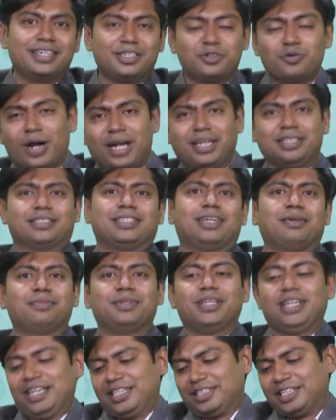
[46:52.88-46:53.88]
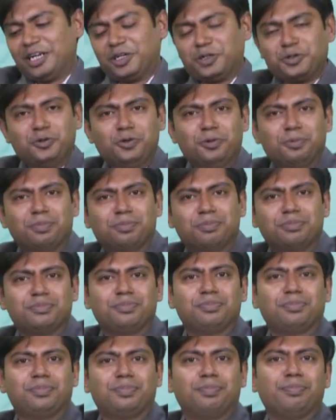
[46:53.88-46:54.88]
ask them that you
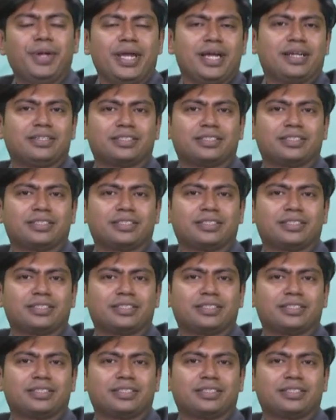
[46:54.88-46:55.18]
make